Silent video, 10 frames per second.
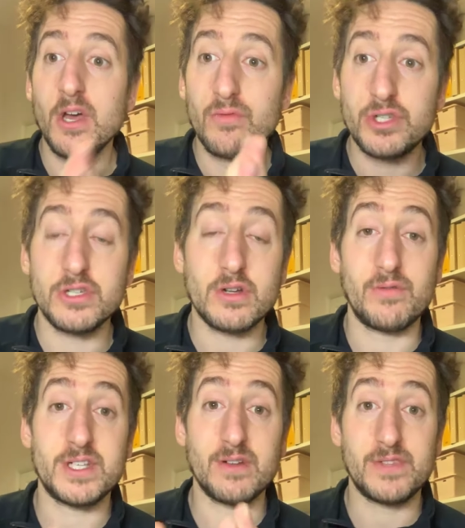Reduce your
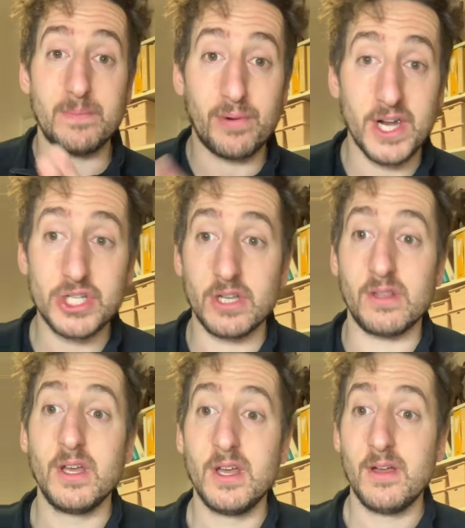risk of depression
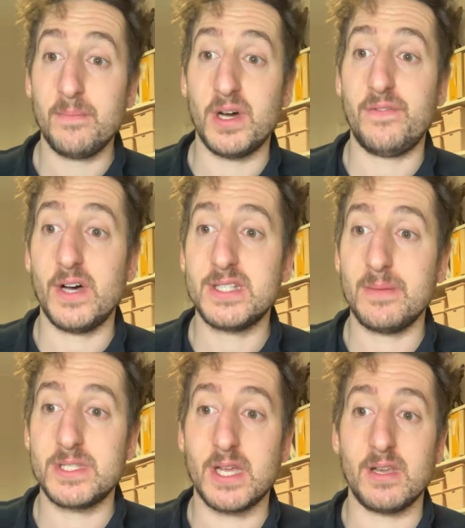by
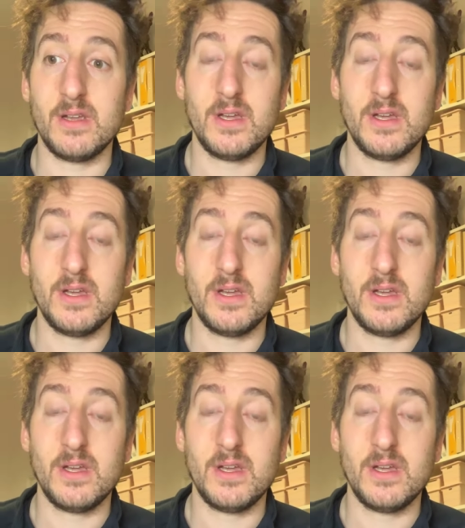30%.